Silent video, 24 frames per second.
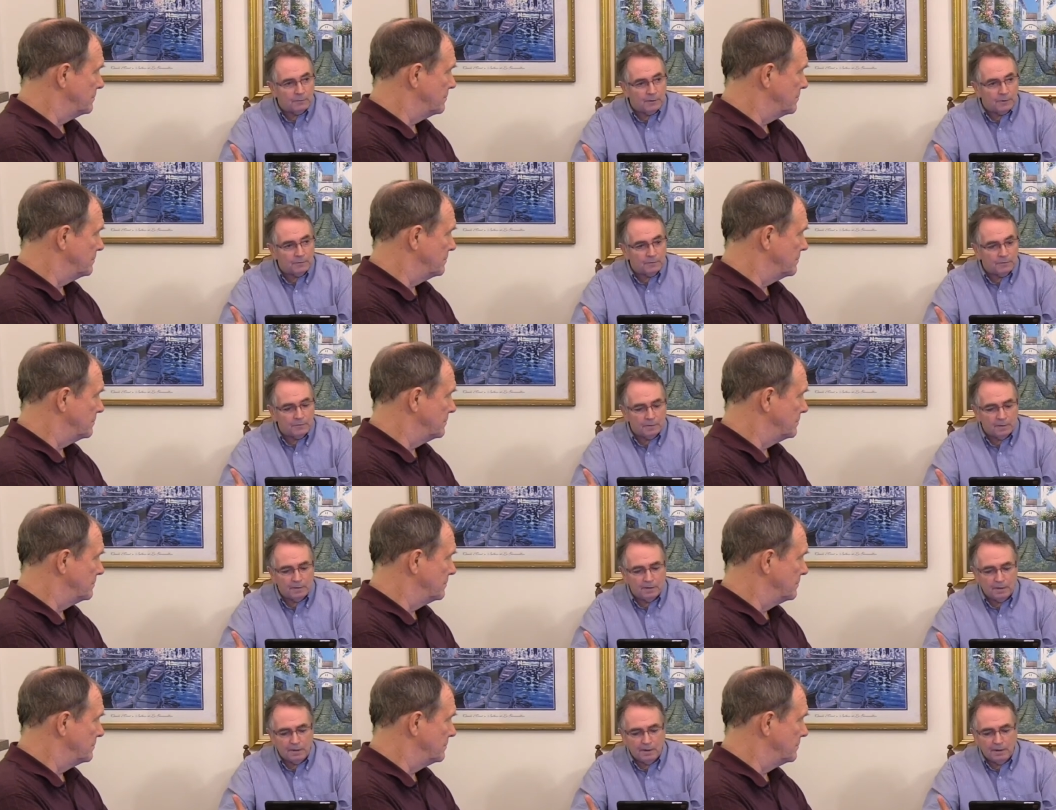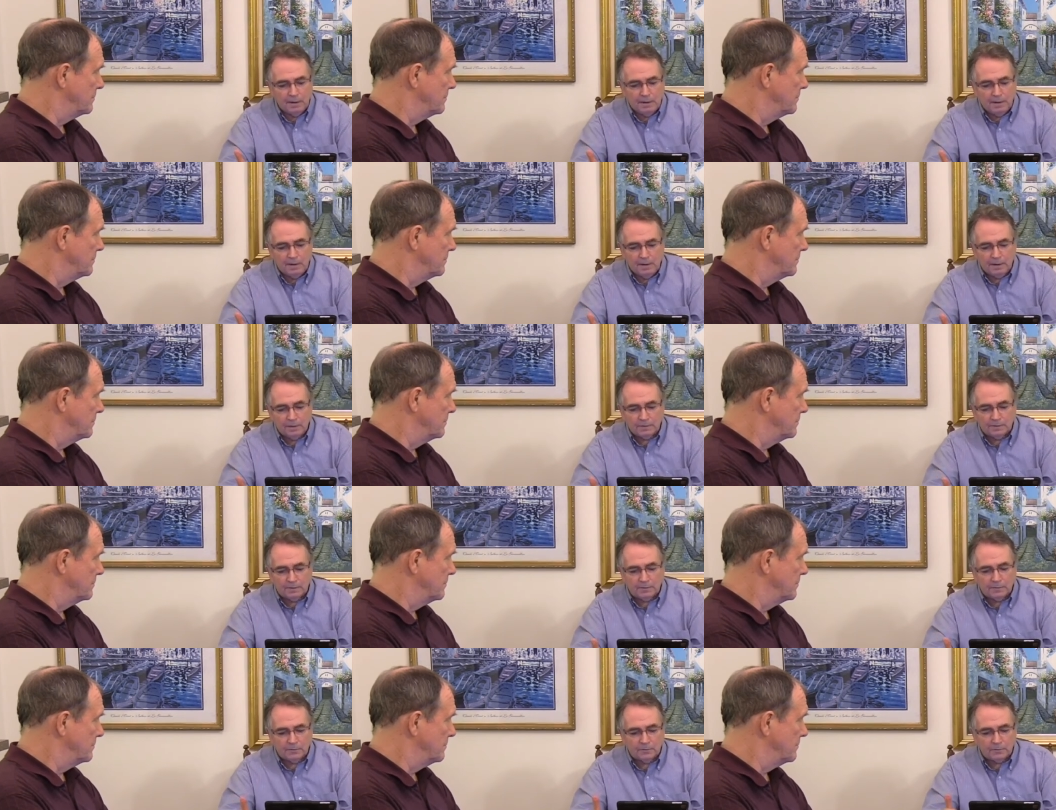Speaker 1: so much
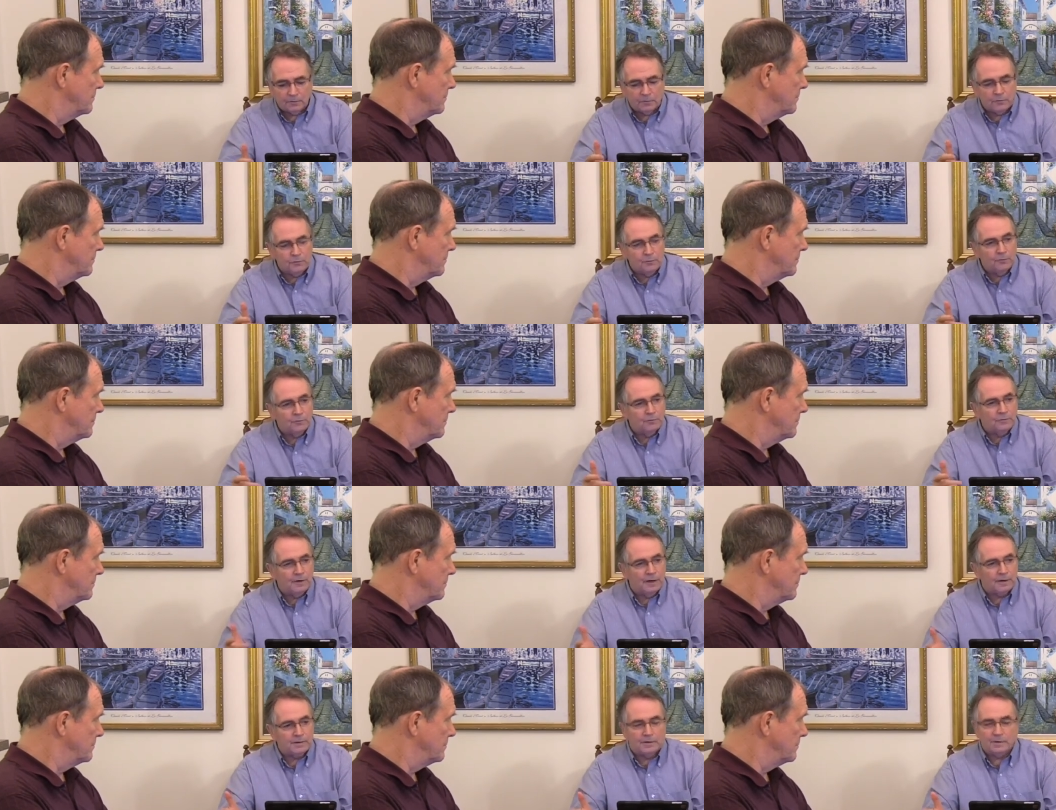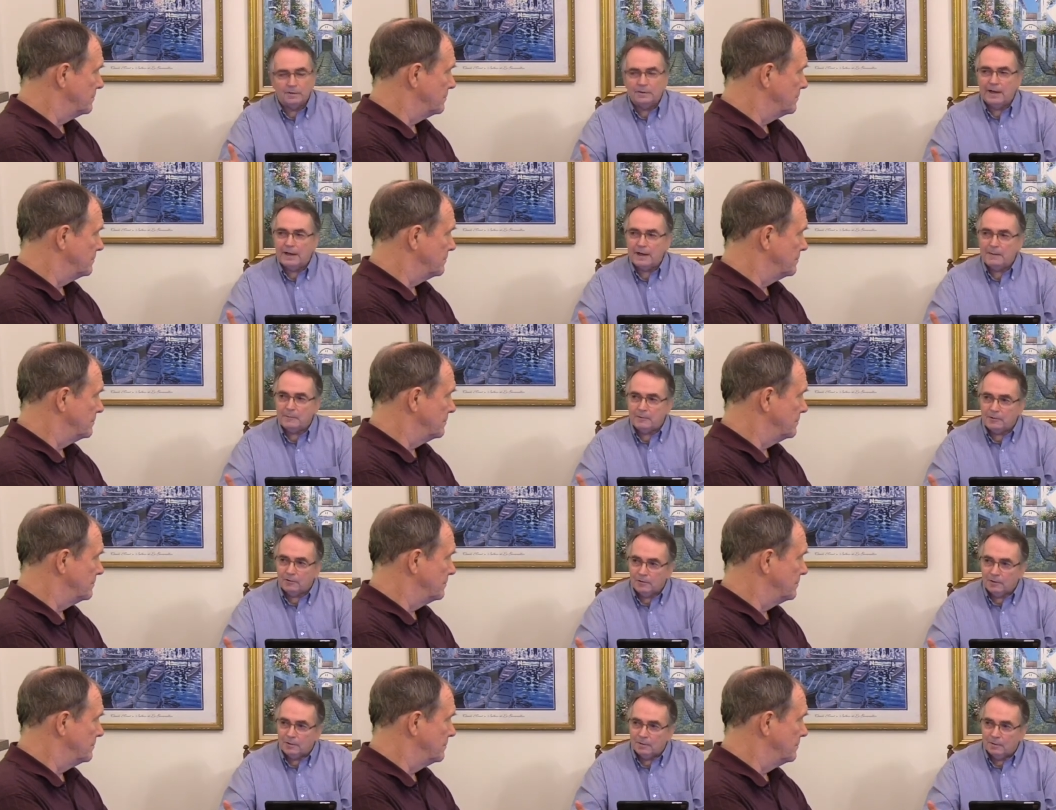that you'll choose not to
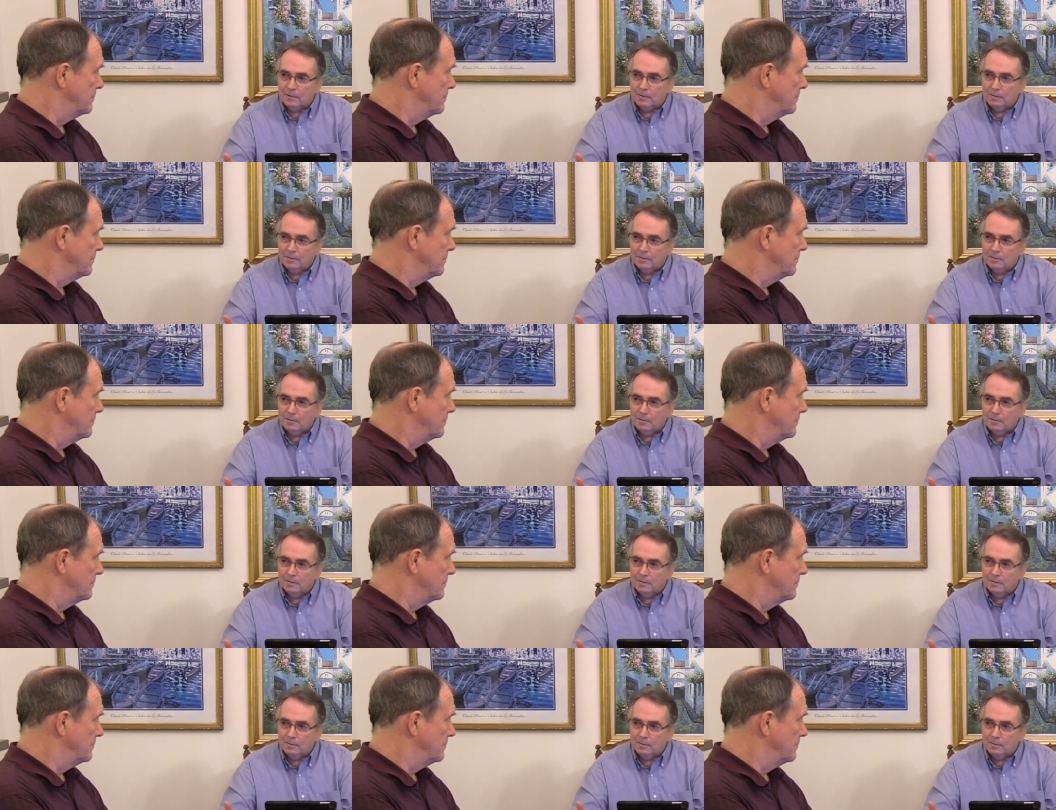damage it.